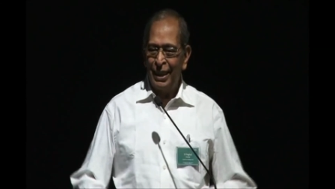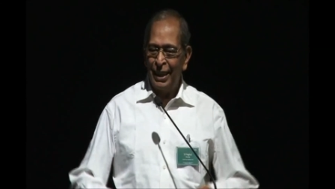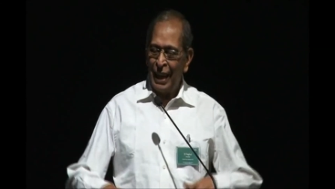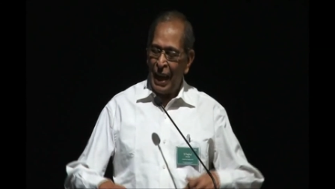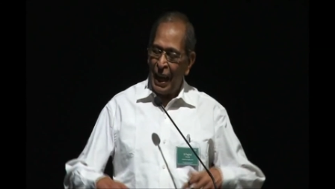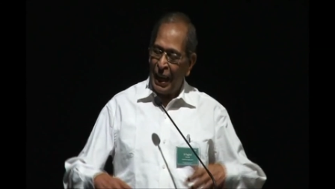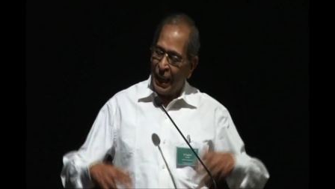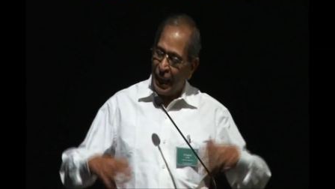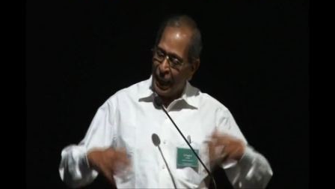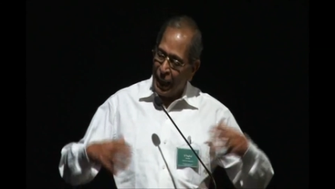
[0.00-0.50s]

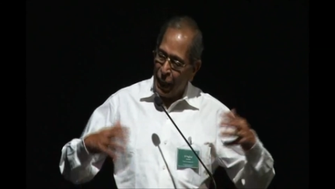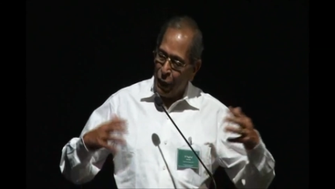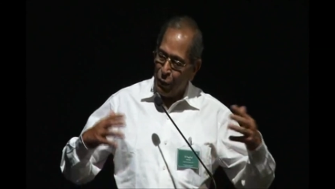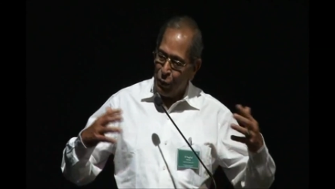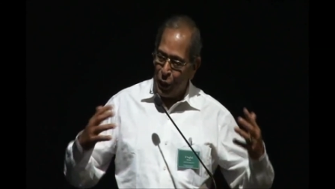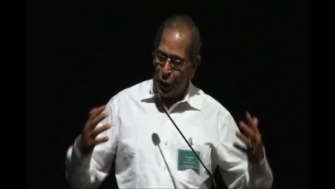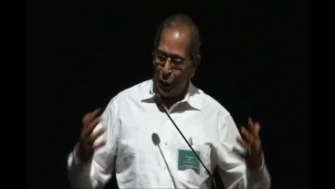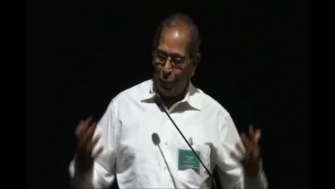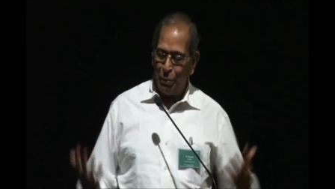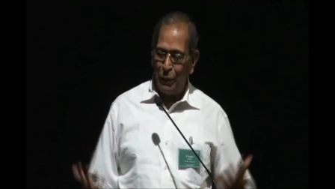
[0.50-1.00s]
Again, I
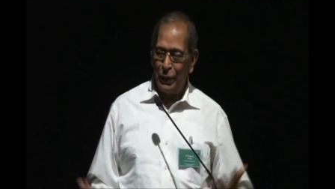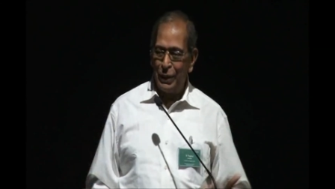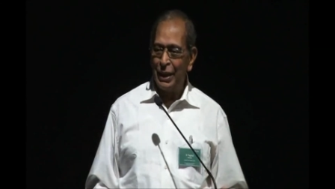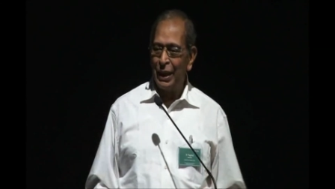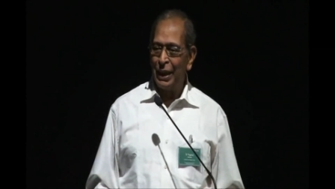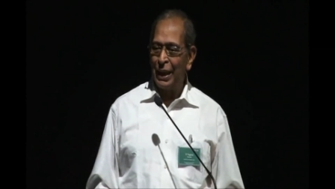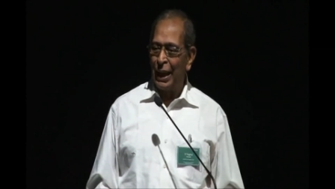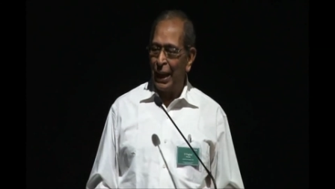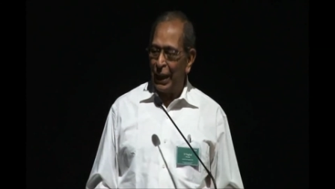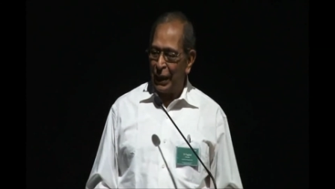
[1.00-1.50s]
will repeat
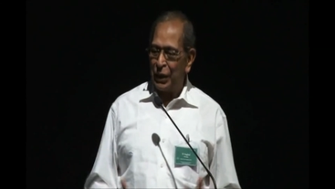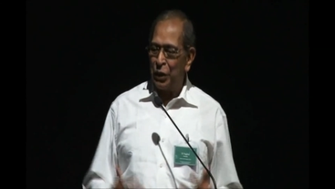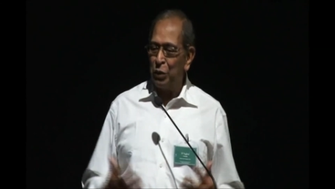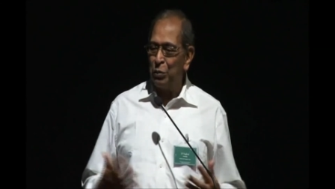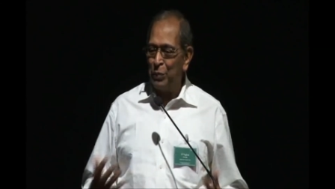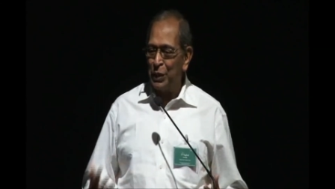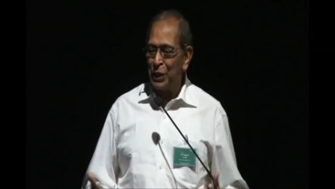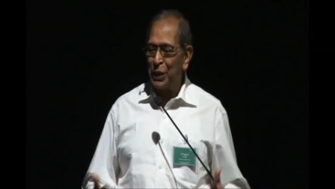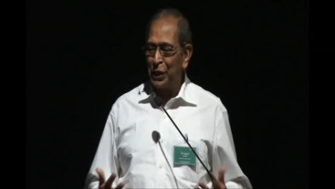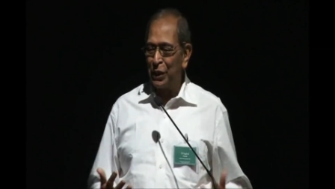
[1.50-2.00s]
the
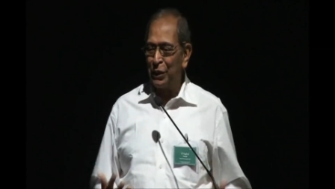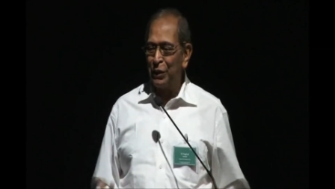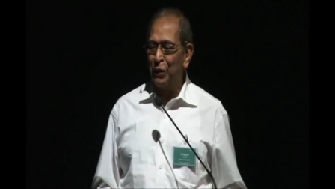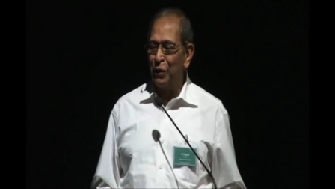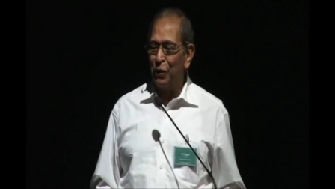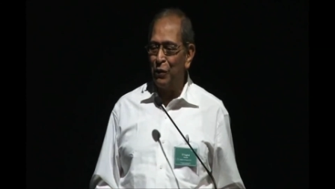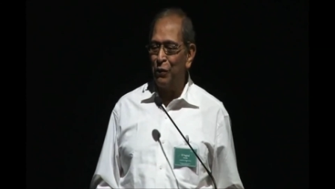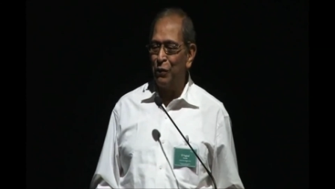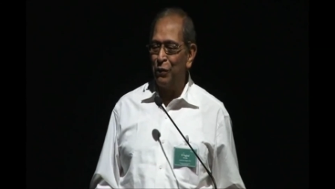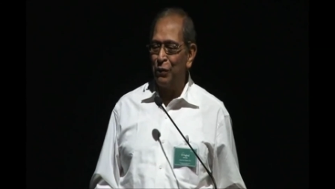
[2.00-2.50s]
collective mission
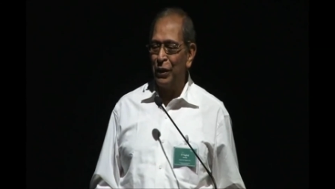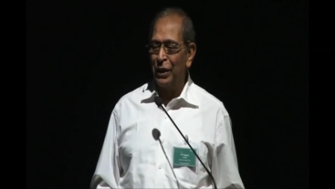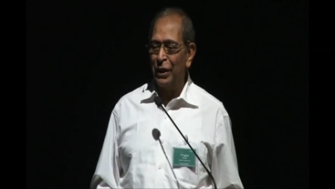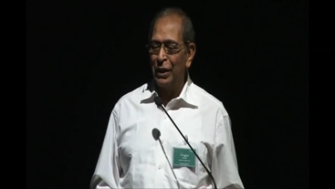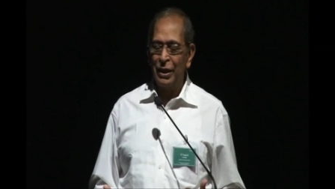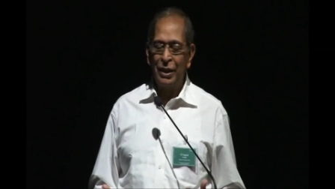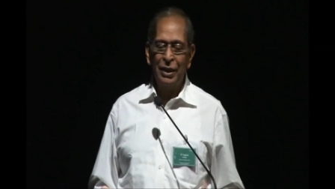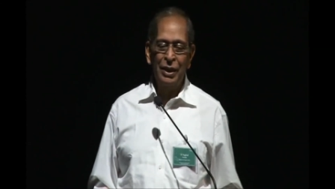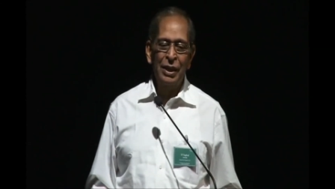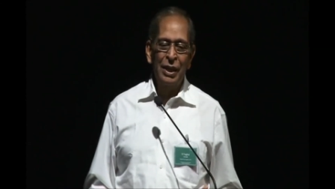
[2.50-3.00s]
of
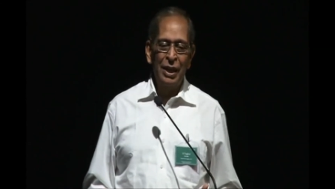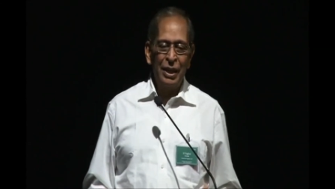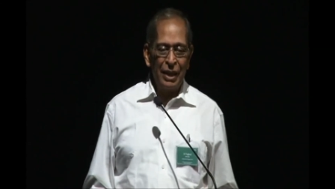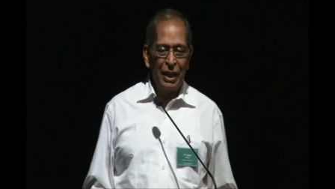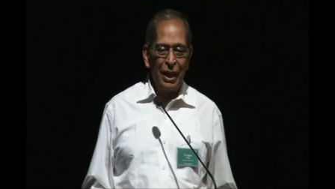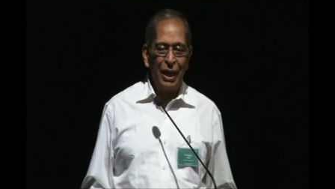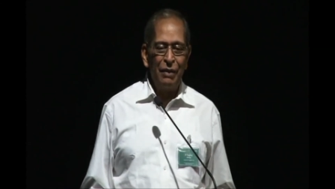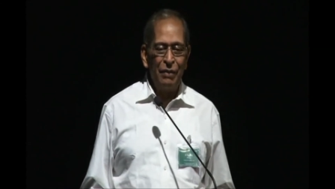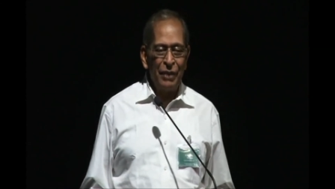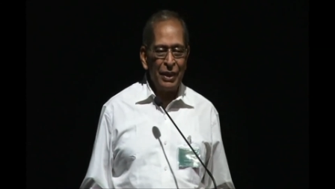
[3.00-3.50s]
uh,
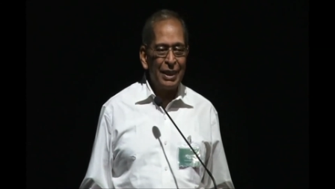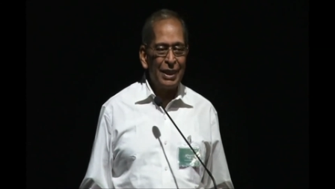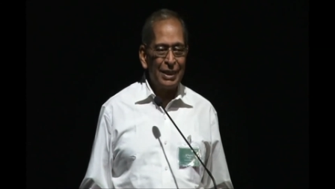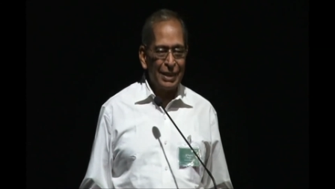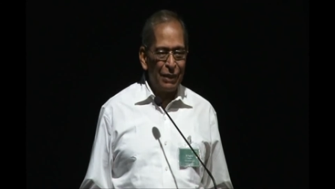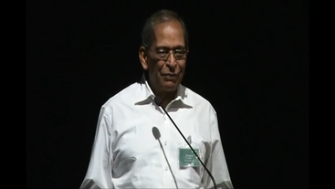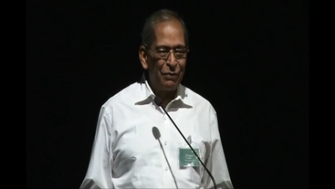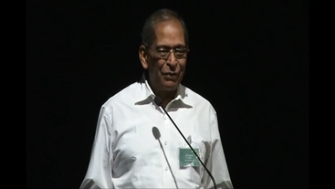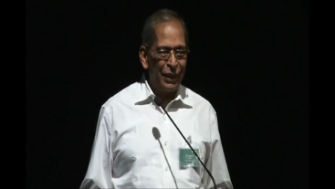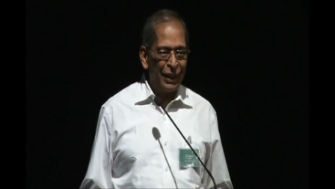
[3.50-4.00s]
relieving the
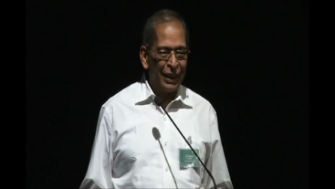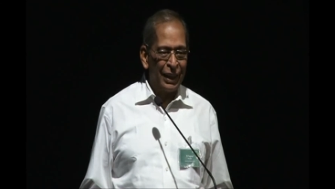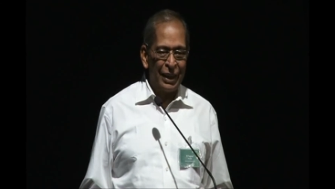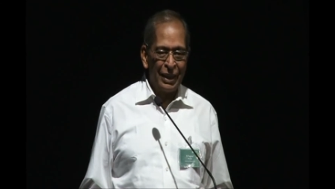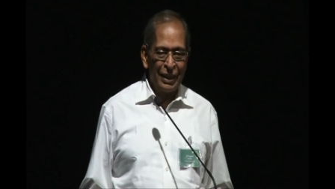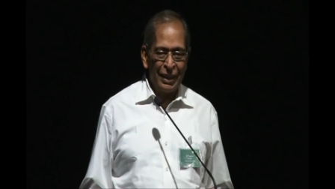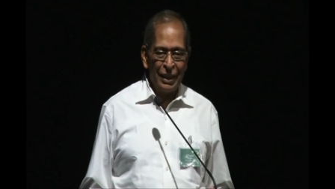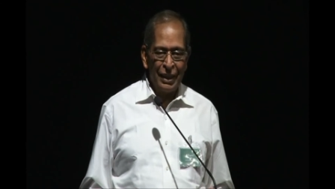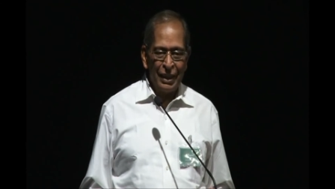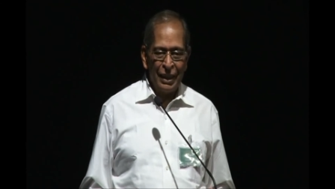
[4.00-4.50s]

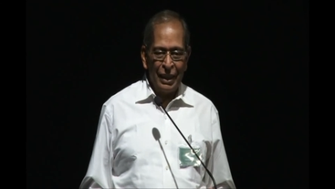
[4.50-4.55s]
suffering.